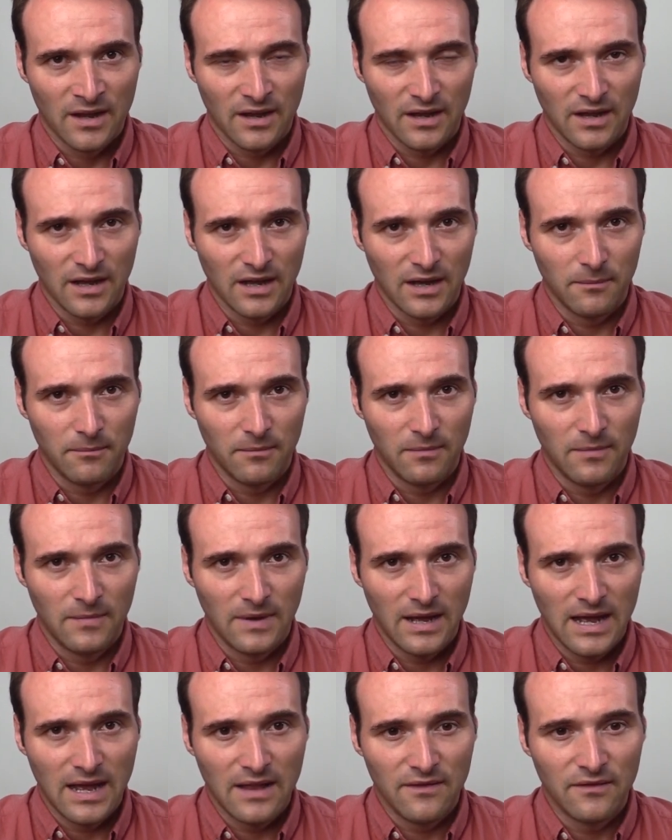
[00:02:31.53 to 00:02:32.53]
Uh,
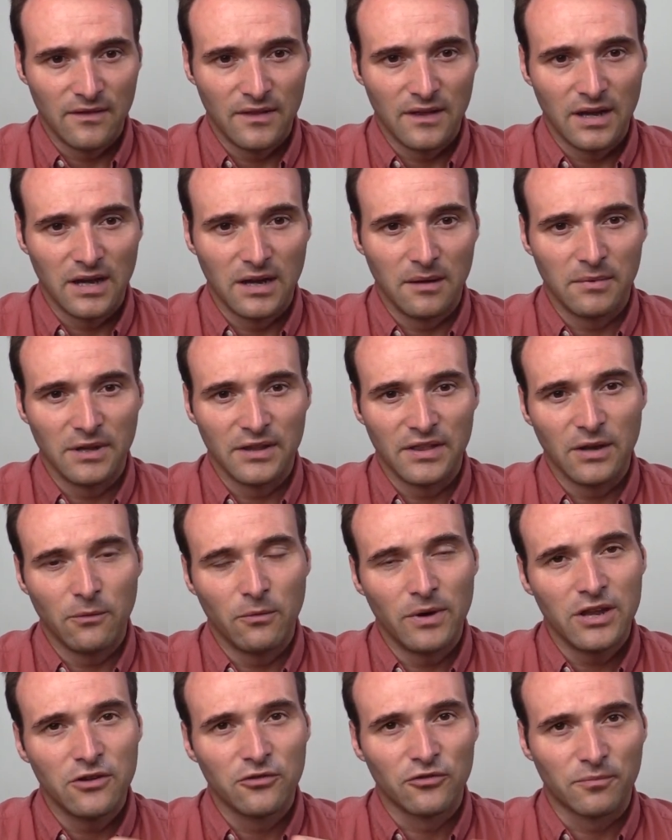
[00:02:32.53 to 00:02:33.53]
and uh, the
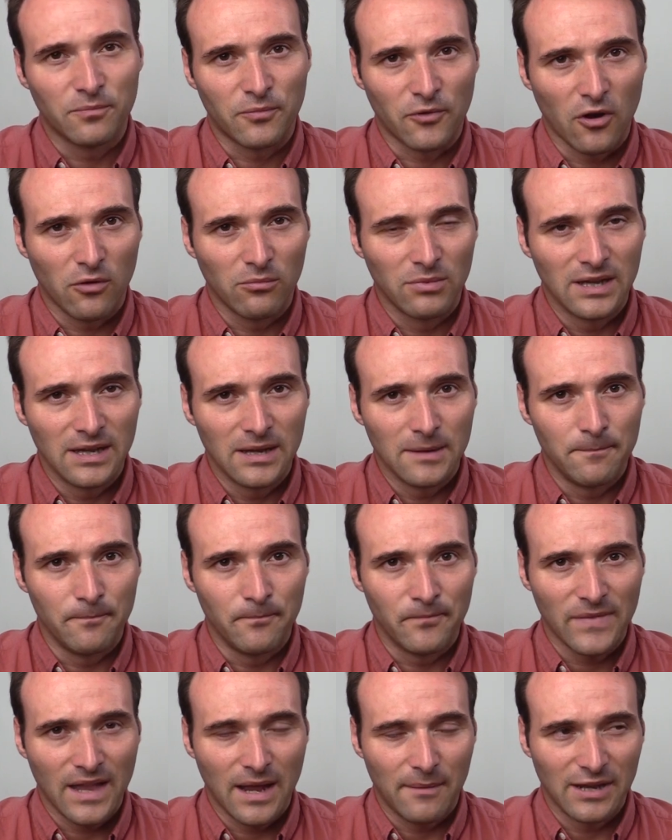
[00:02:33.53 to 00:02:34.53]
way you probably,
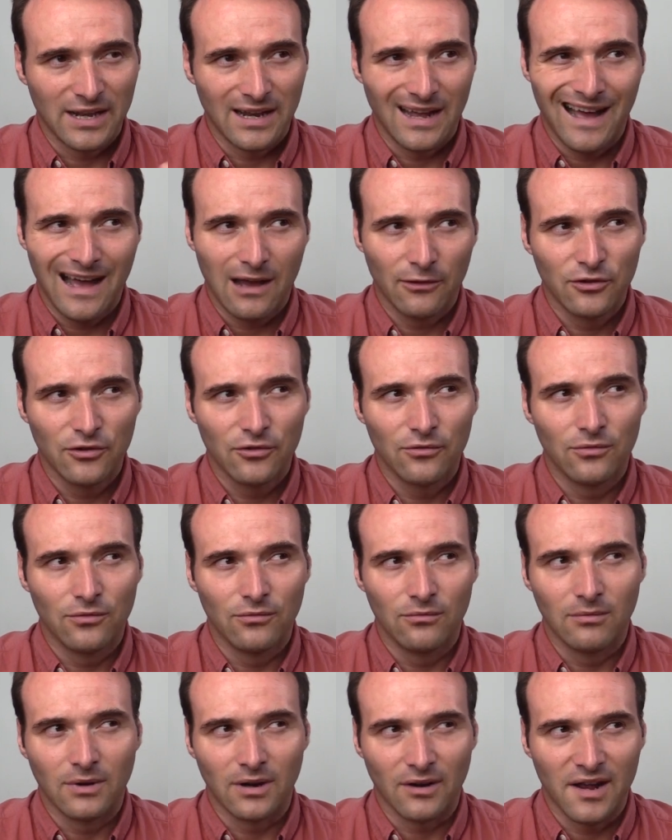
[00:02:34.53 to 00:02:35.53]
I mean, how do
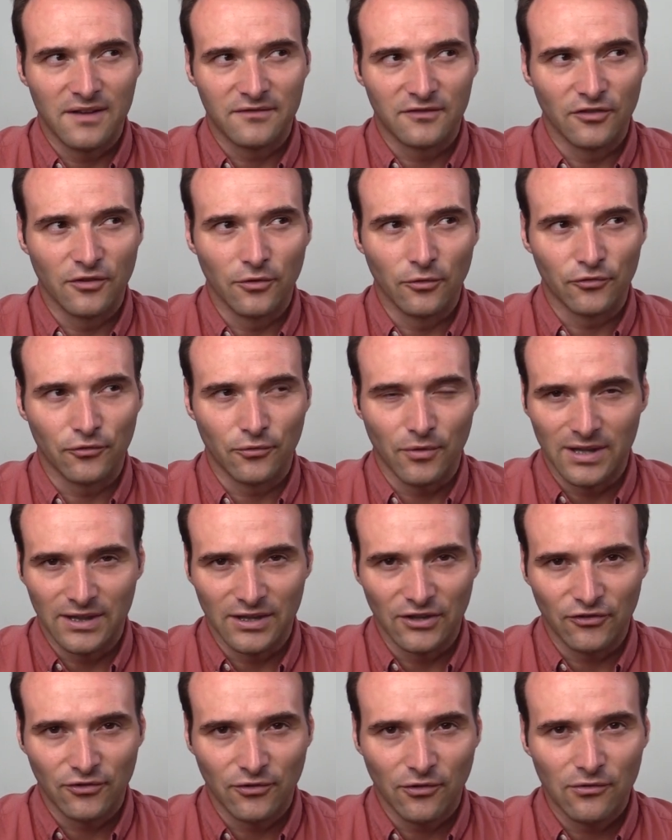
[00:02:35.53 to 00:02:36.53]
you arrive to those
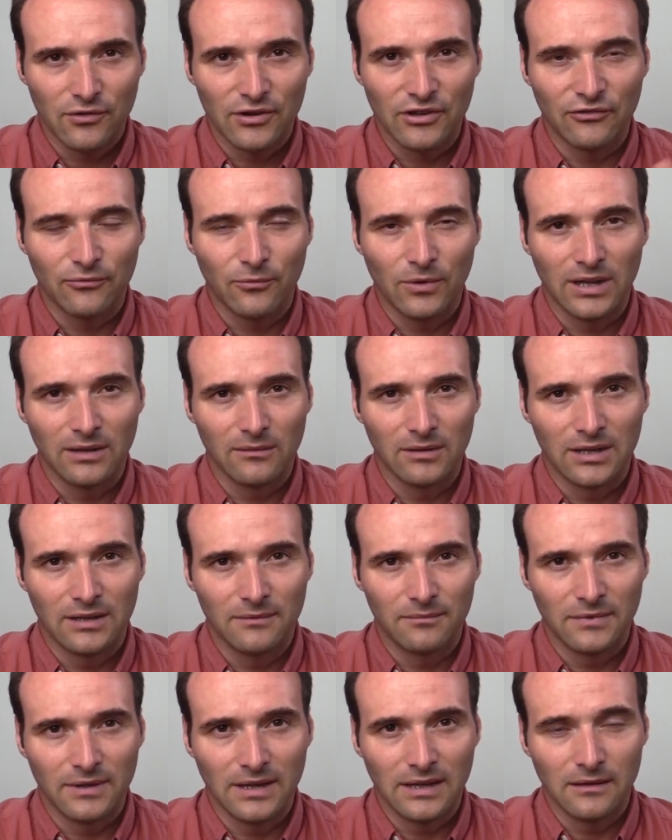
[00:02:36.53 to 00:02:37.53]
20 stories? Well, uh,